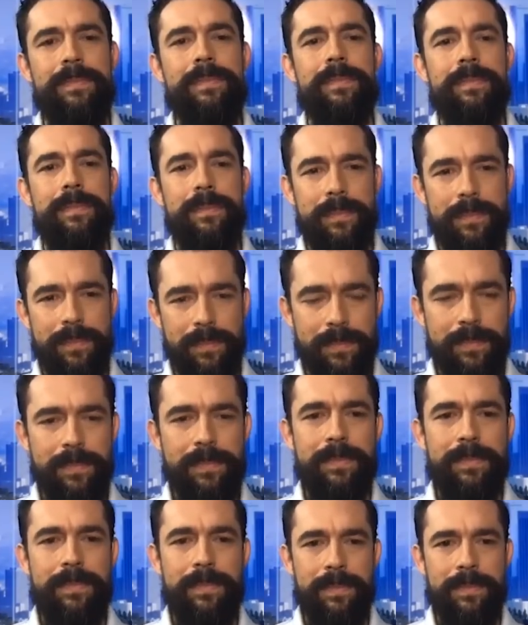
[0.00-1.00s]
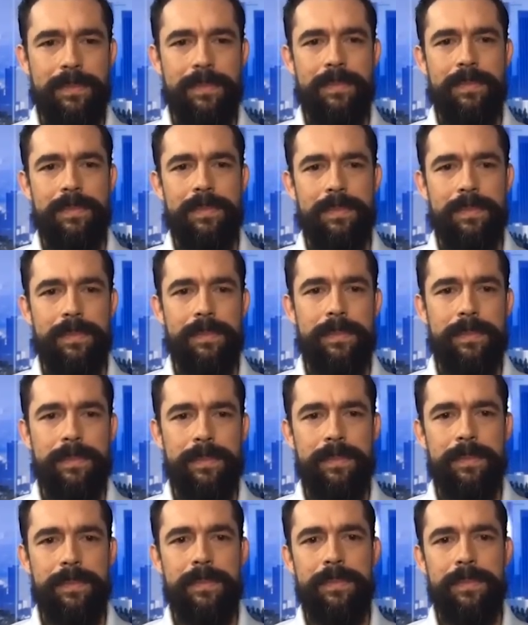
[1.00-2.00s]

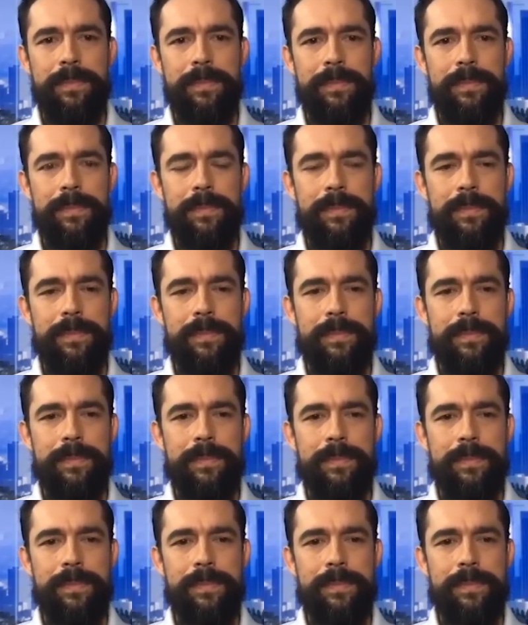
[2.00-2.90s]
The person shown says nothing.